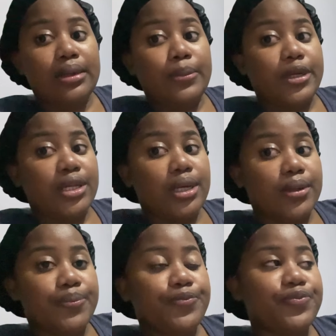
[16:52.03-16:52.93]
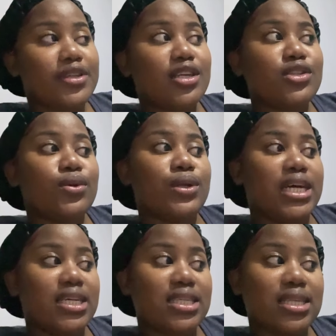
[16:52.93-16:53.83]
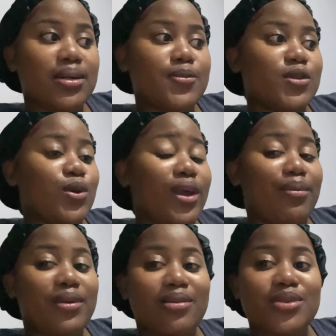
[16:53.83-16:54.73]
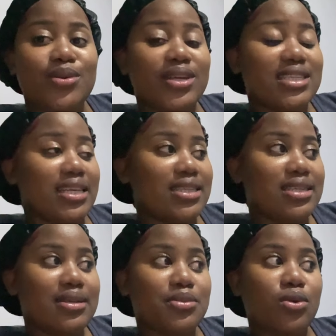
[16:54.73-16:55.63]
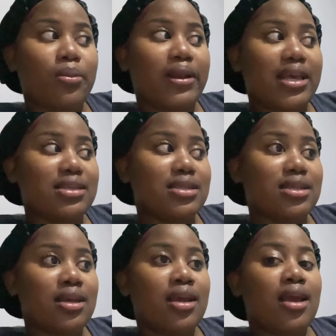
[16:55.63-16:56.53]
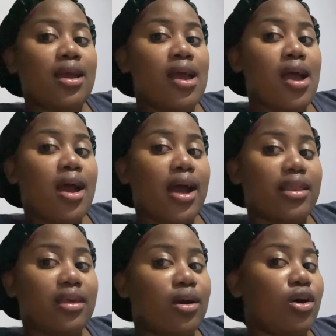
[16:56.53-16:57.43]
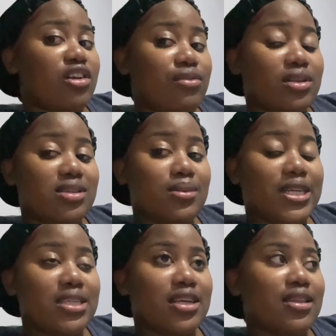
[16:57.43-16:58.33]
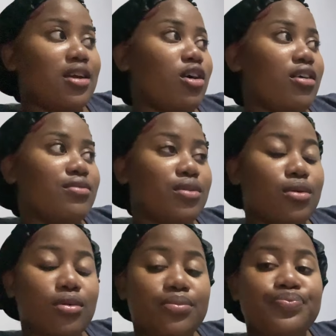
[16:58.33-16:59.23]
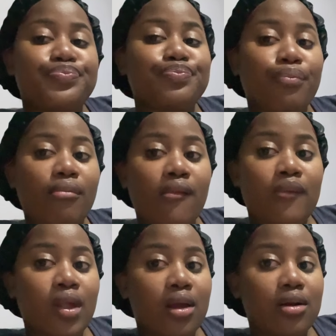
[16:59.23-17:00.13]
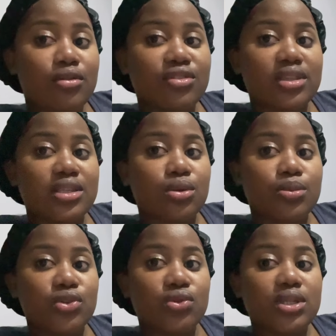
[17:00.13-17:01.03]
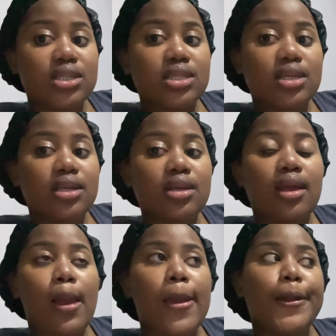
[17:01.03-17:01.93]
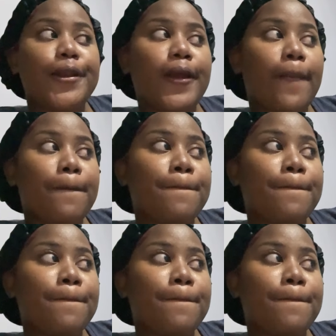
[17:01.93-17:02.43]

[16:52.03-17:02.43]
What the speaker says: But yeah, it's so nice. I'm so happy. I'm so excited. I'm so blessed. I thank God for this place. I thank God for this opportunity, and yeah,